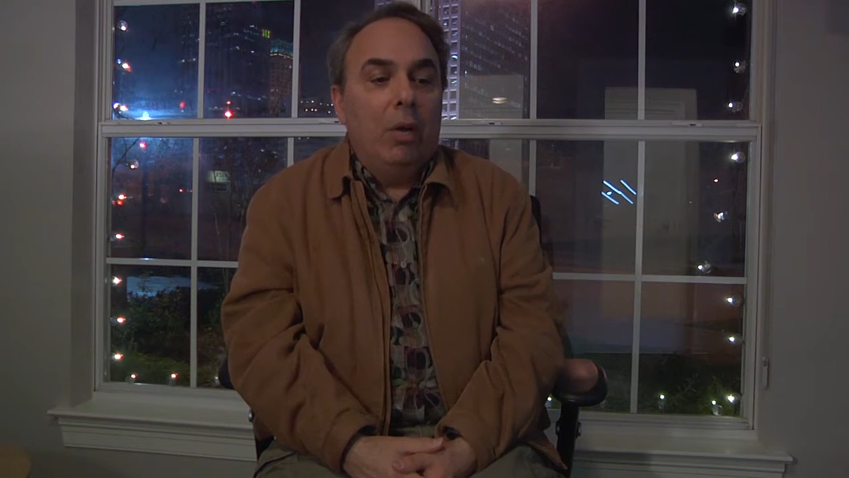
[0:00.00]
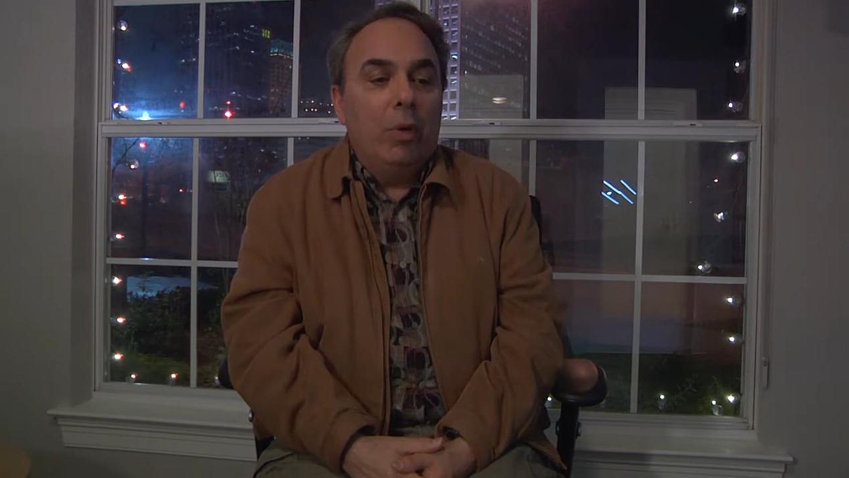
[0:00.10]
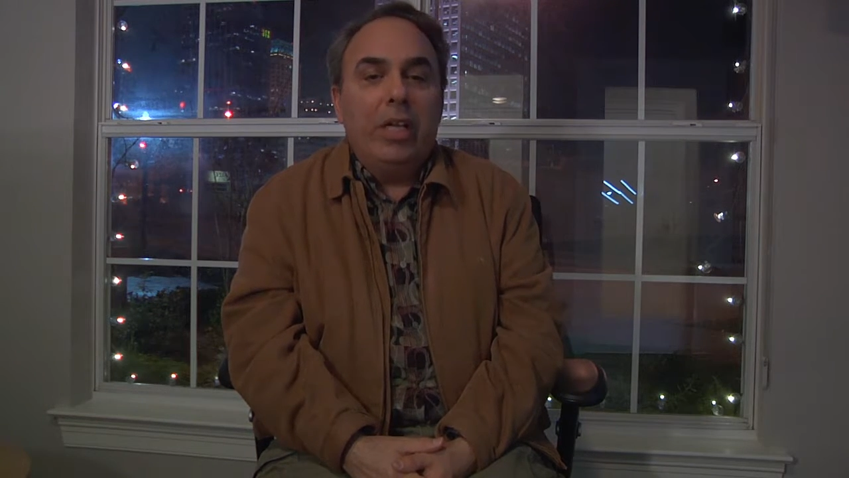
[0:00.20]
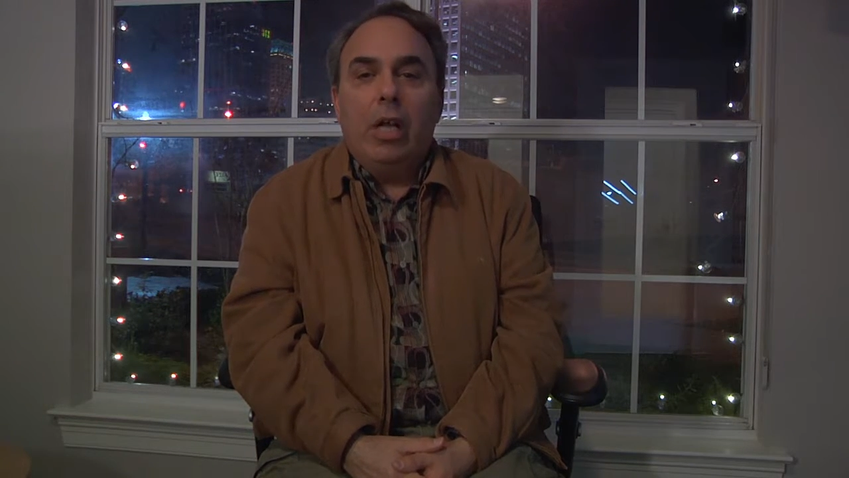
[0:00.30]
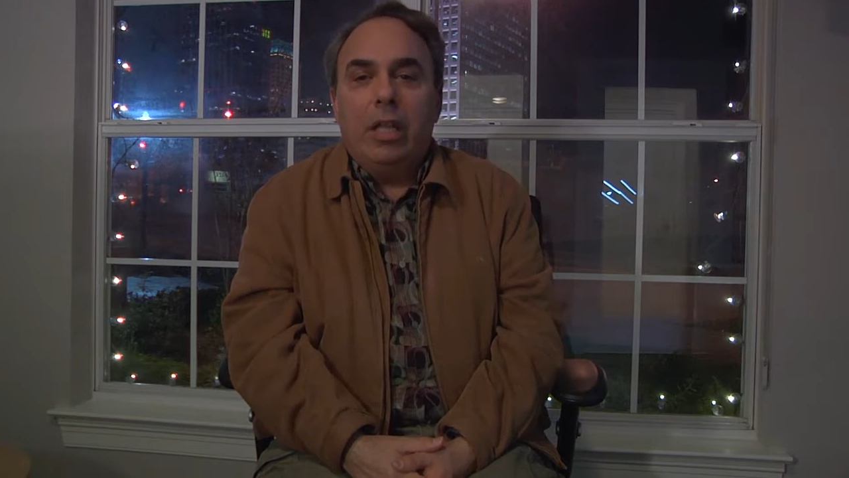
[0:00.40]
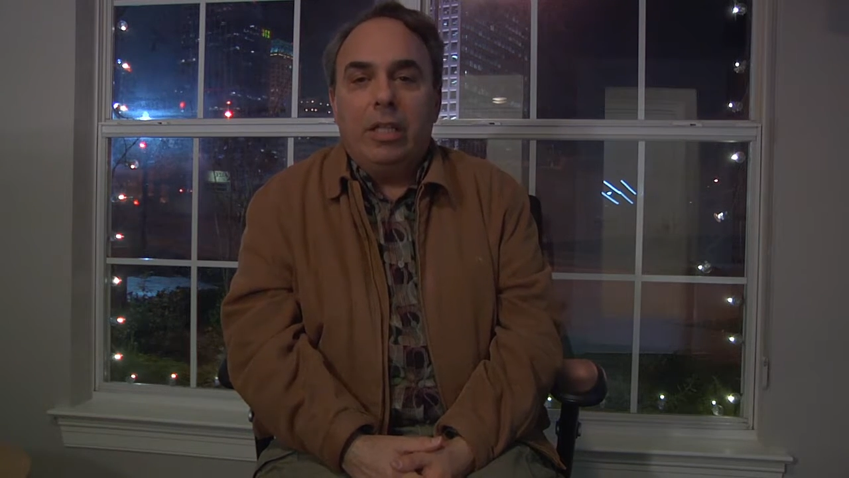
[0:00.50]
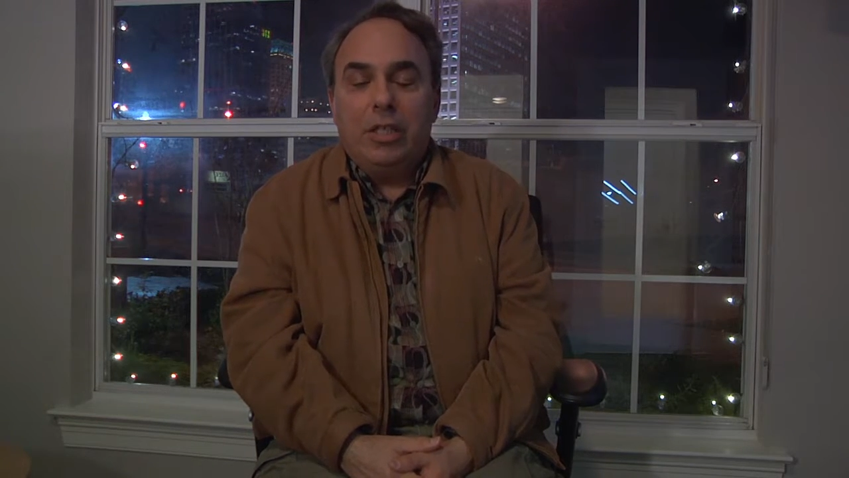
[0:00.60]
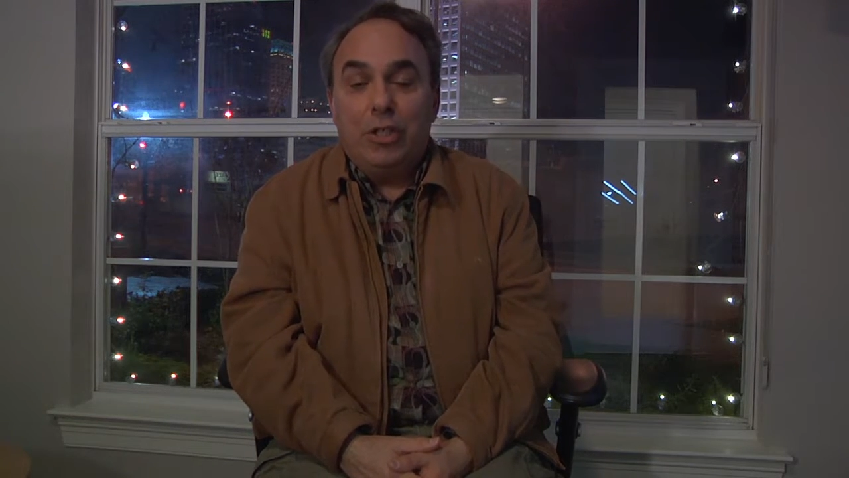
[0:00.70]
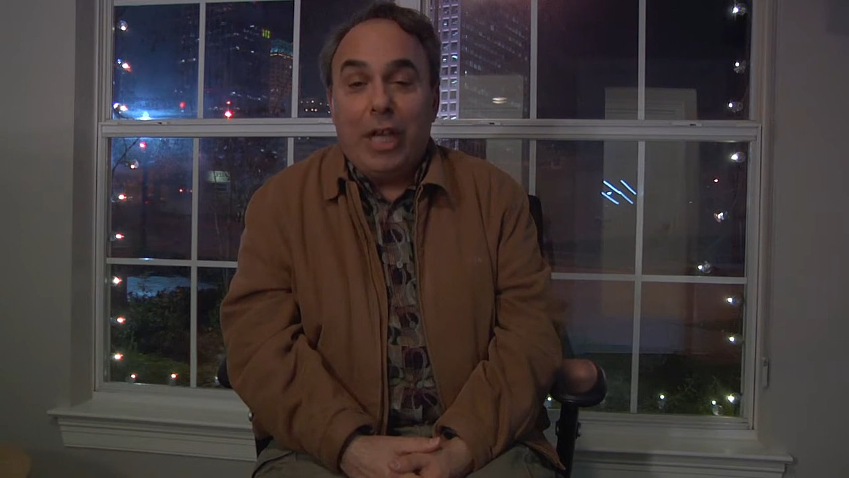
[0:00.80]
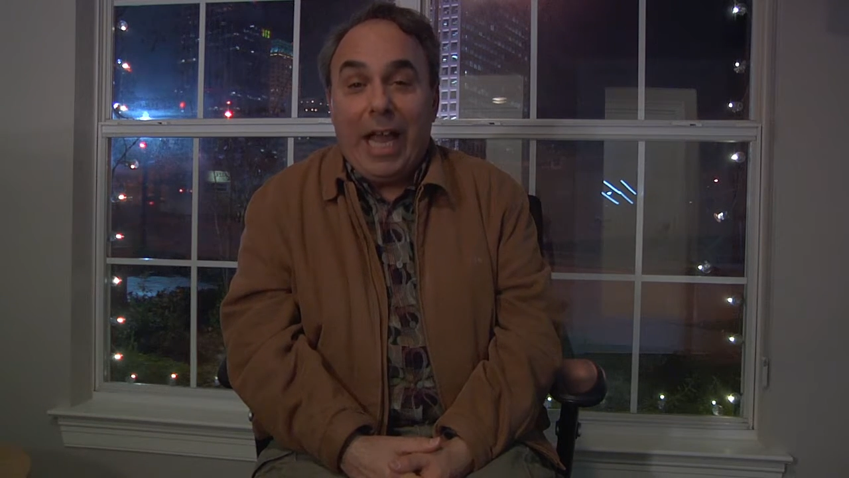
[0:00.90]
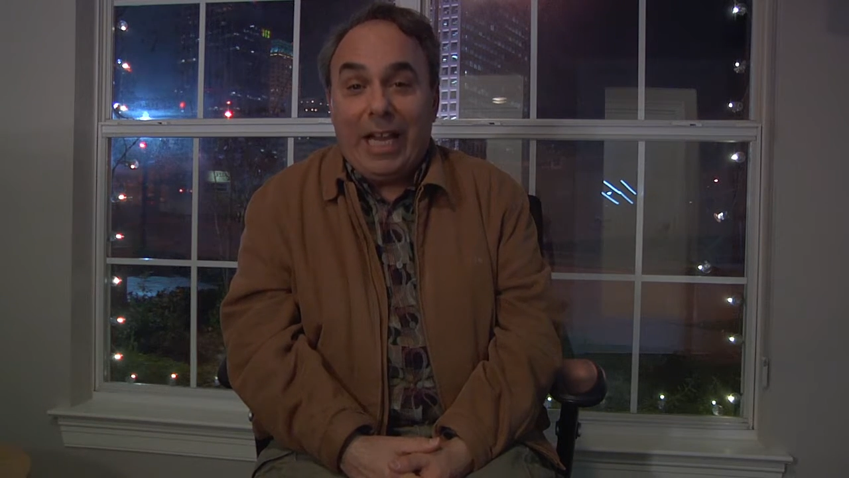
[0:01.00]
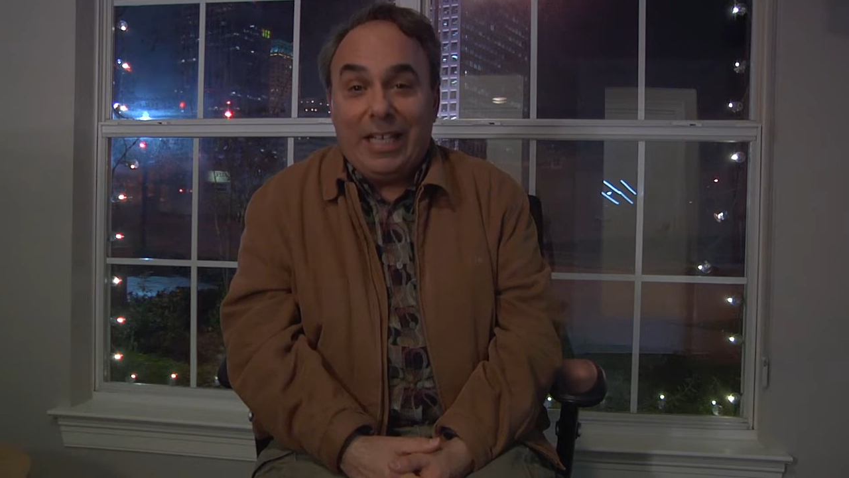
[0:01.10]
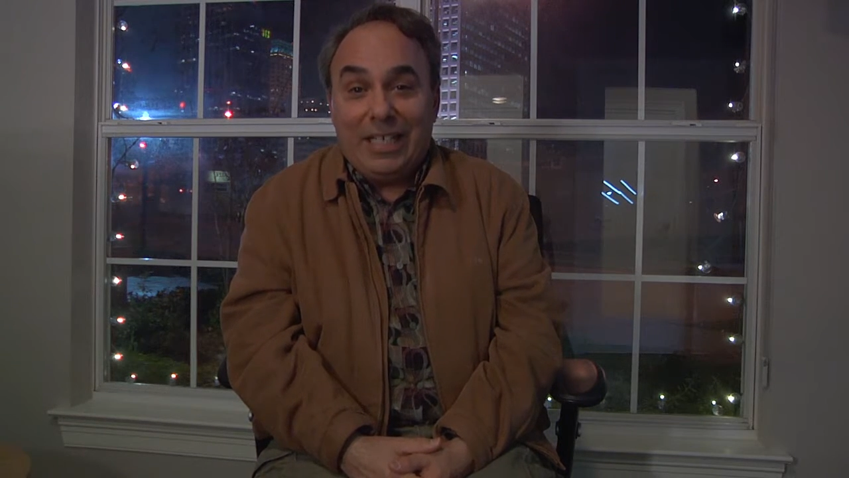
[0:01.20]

We call it the Jack